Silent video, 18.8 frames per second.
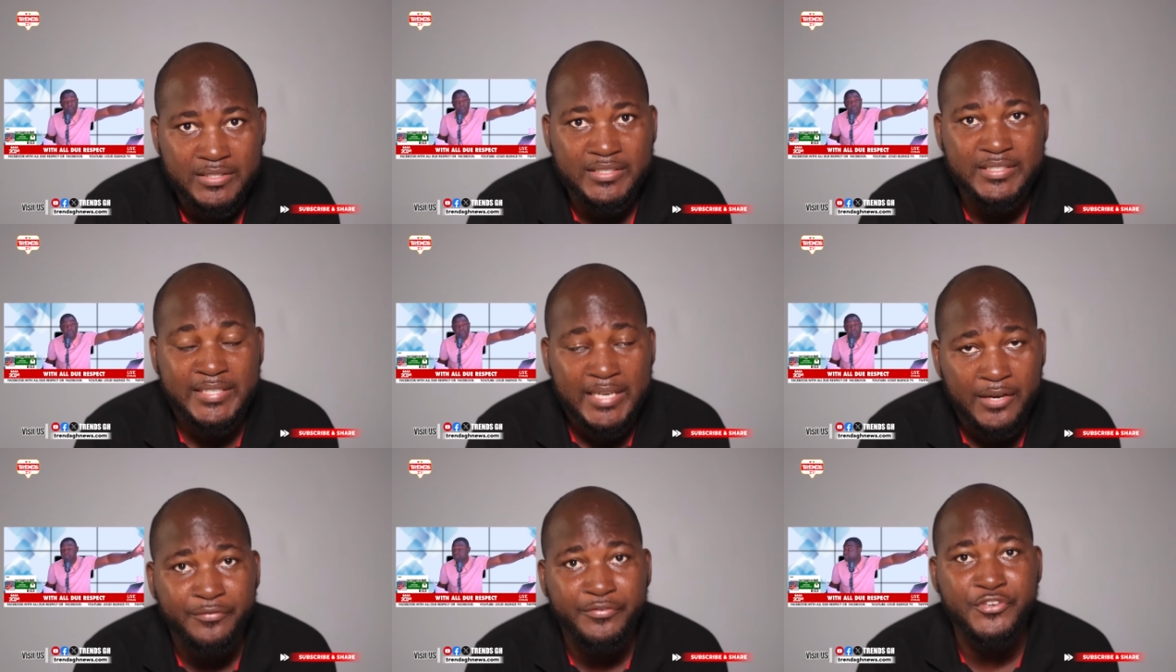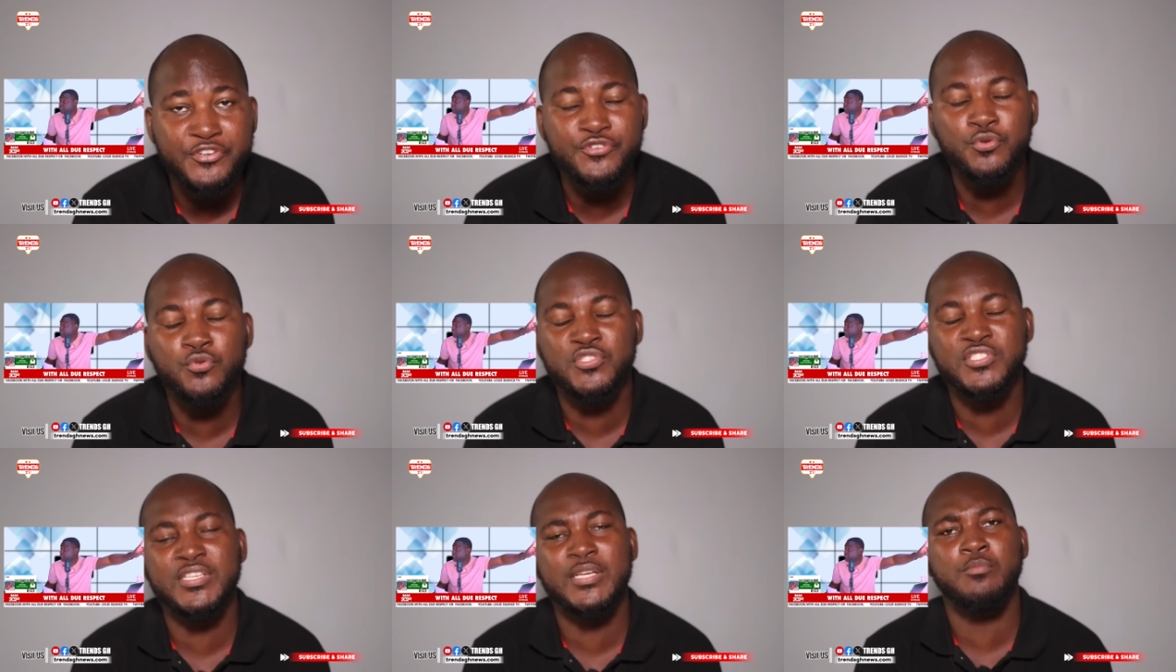Then
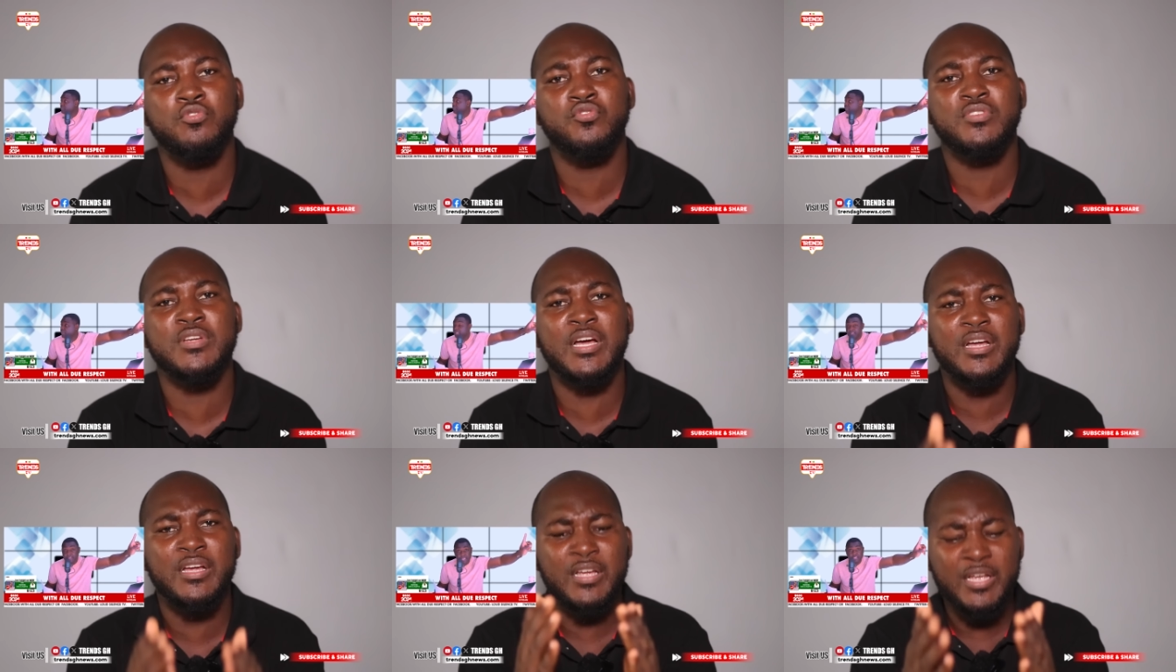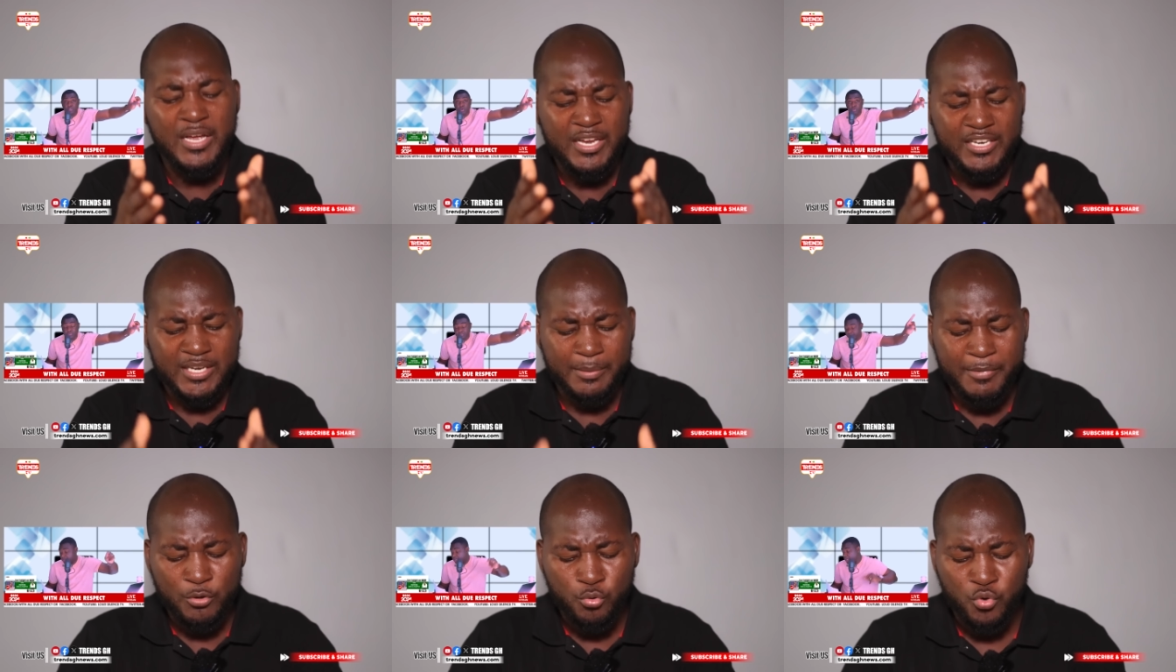videos ebusua
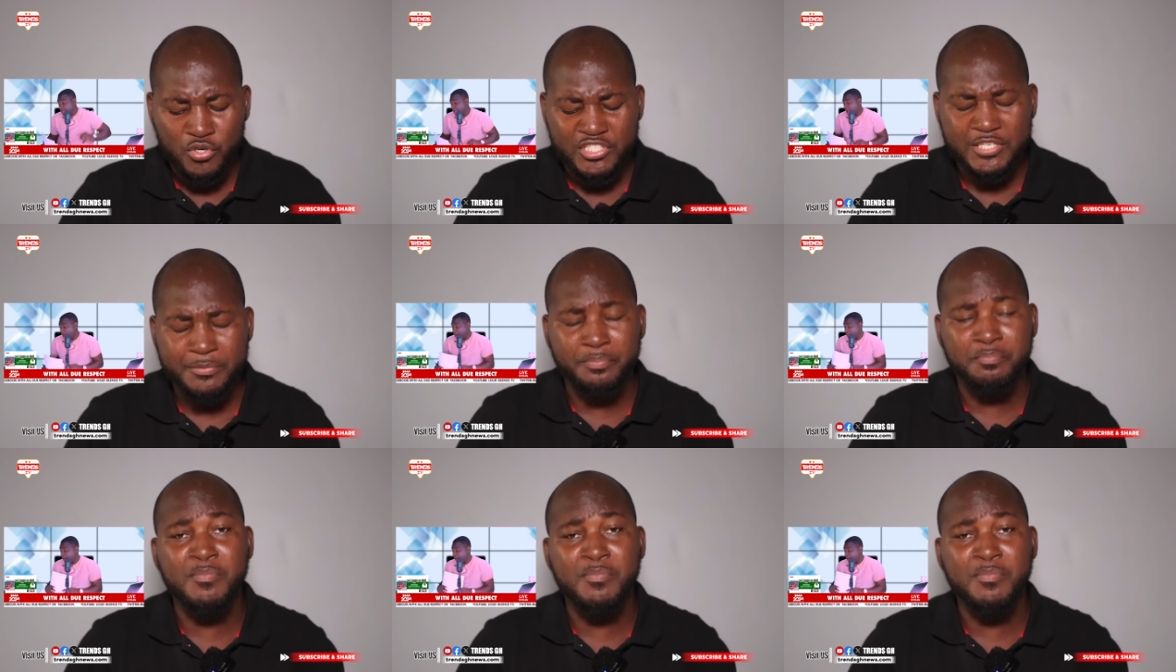ye be ko deep.